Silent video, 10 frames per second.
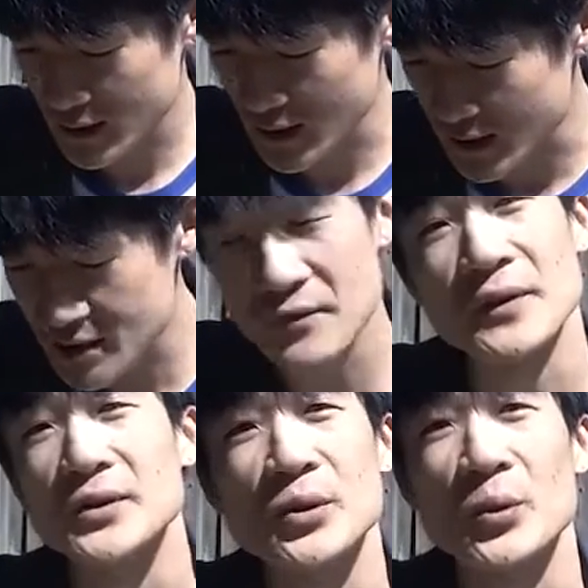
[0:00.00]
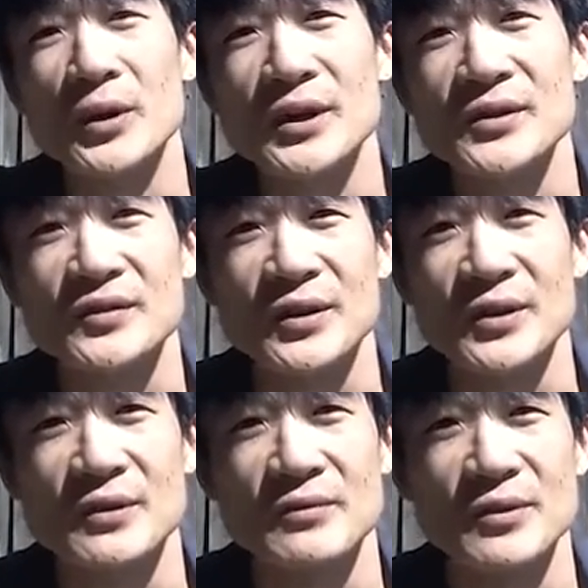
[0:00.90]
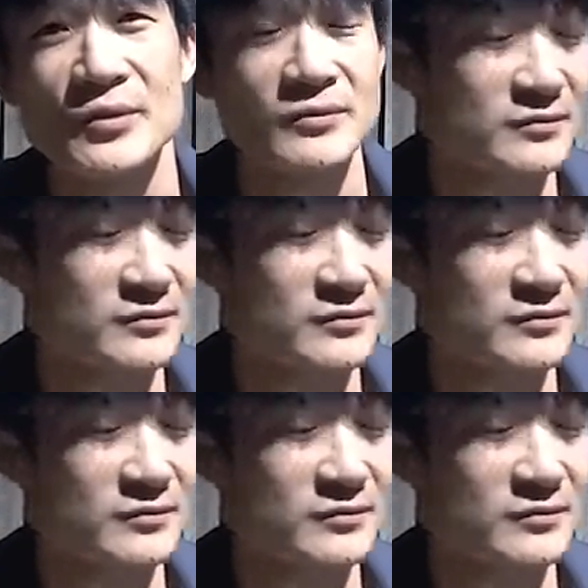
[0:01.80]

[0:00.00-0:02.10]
it is a fun toy. So if you